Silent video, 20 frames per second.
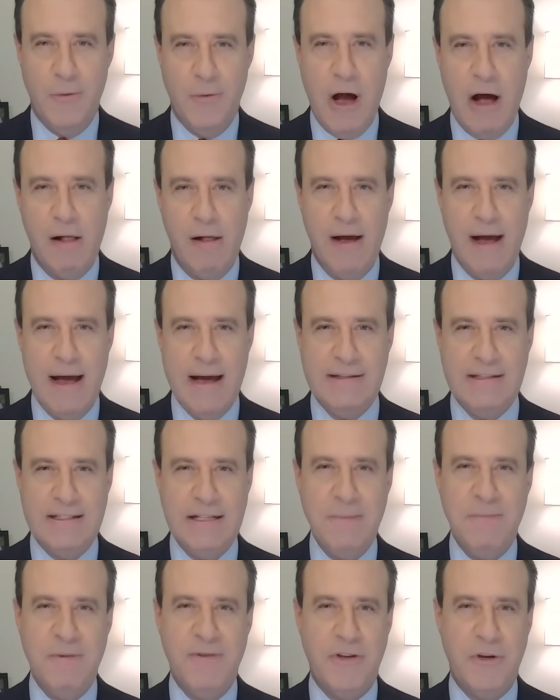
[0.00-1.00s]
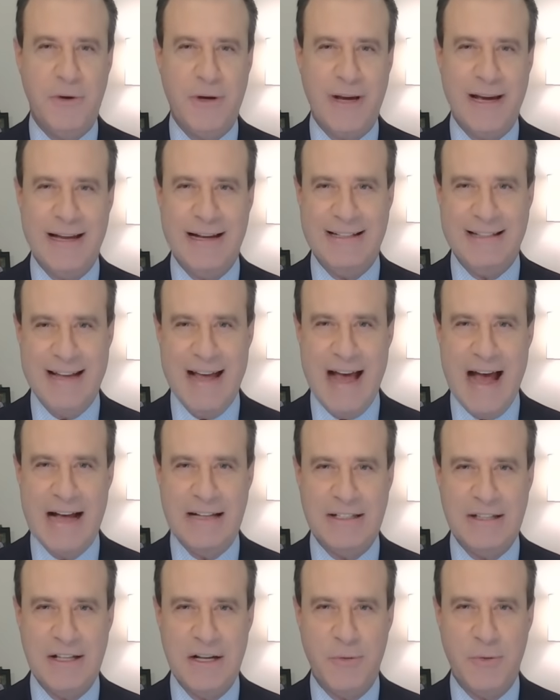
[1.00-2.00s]
Well, as some of you can
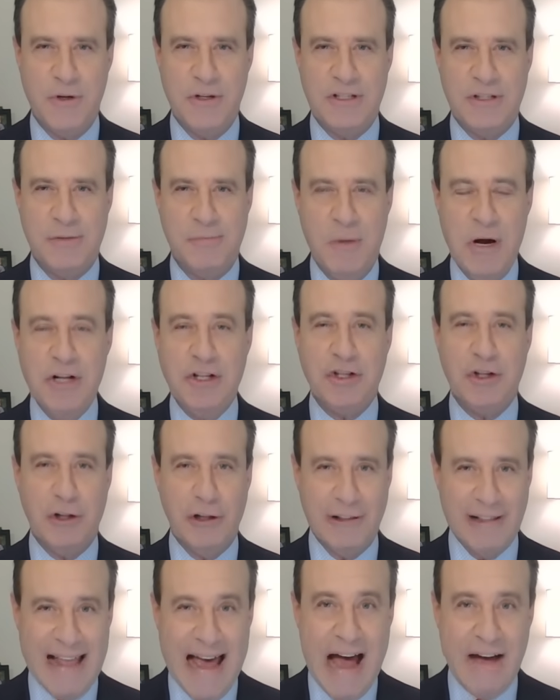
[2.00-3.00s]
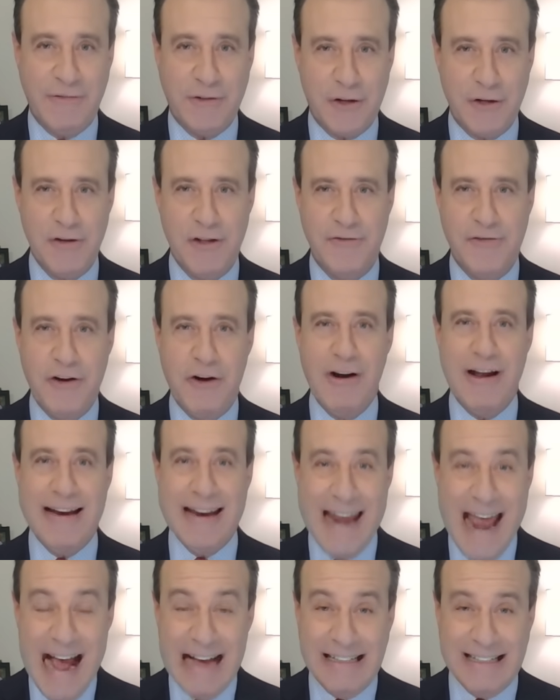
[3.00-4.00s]
attest, there was much laughter the very
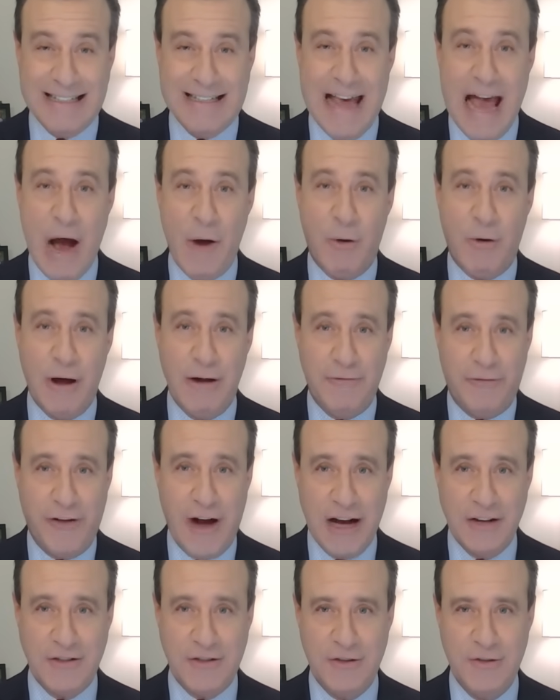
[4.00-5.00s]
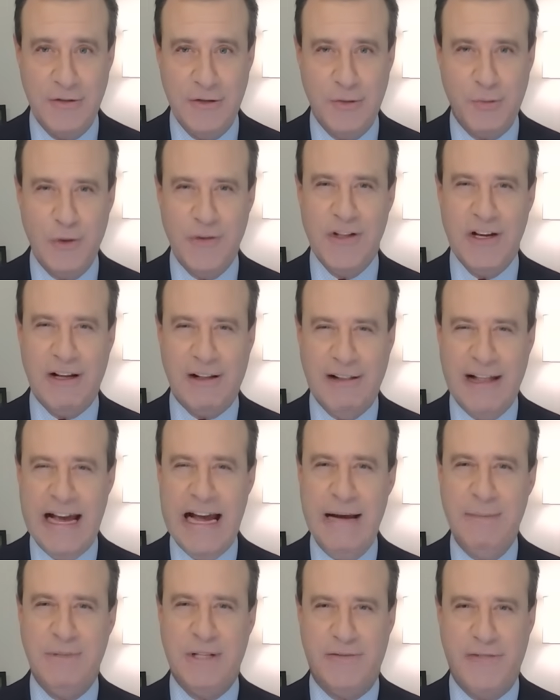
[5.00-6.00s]
next hour on Fox News when the
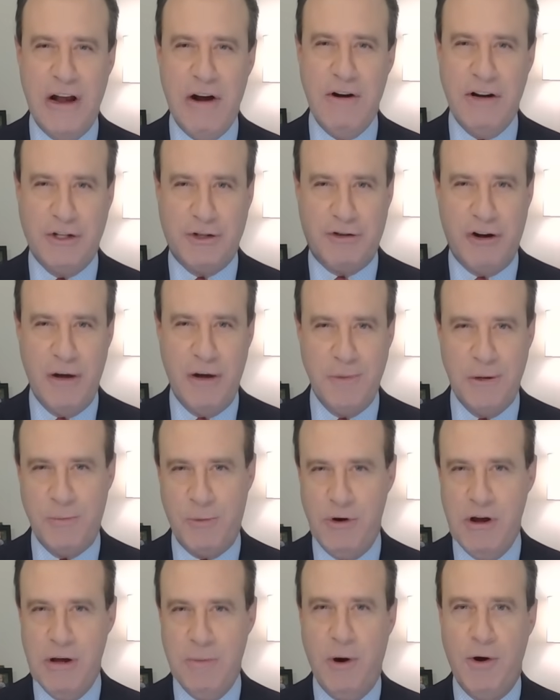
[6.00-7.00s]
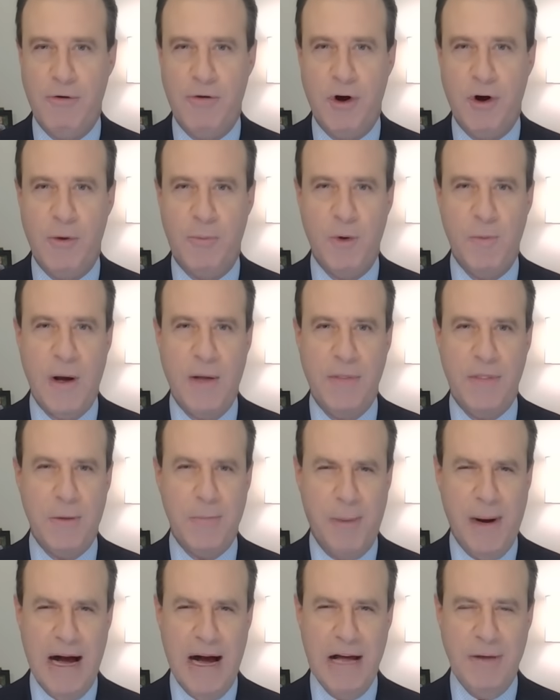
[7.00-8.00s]
claims of Eric Trump and Maria Bartiromo about the
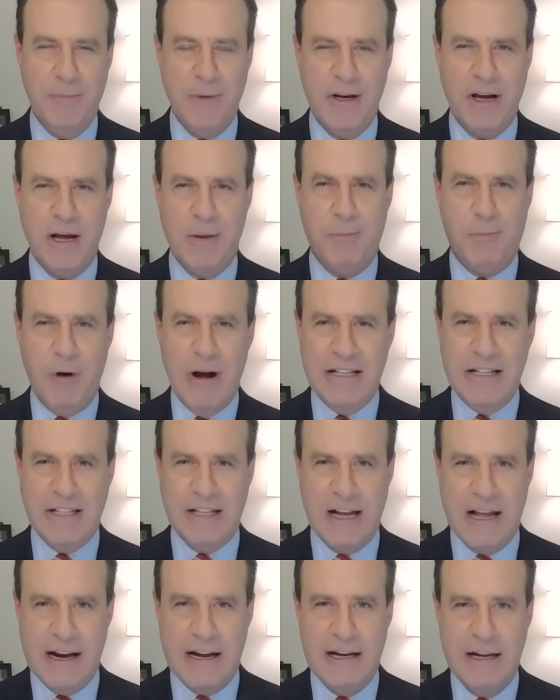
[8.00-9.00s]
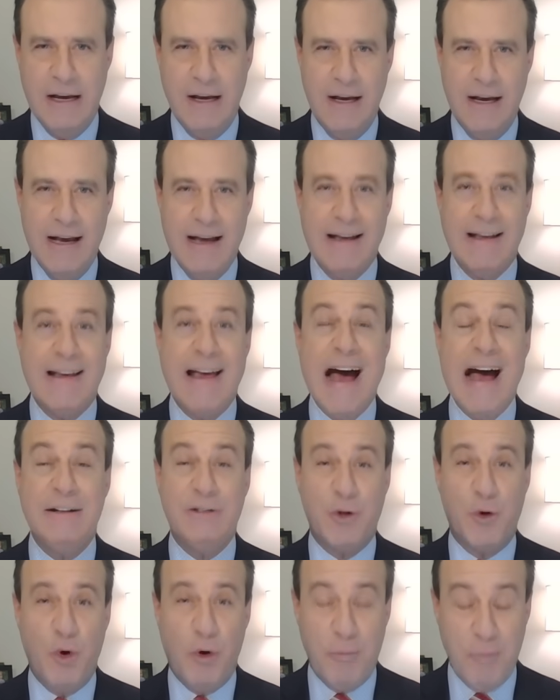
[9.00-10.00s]
bond being unprecedented got
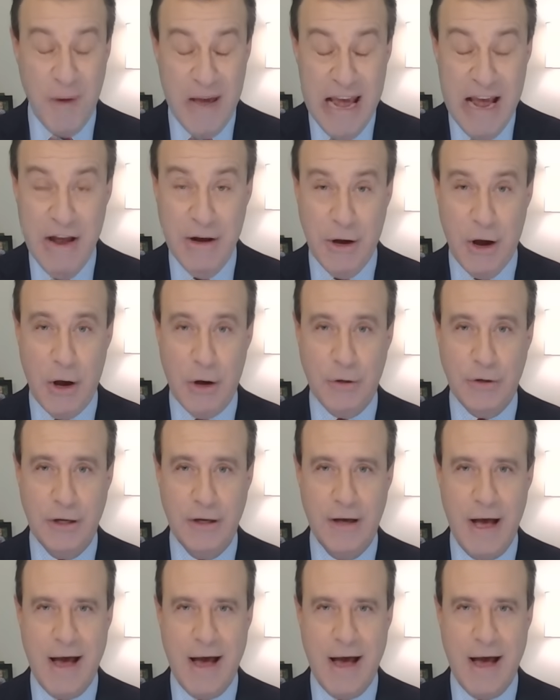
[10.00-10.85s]
torpedoed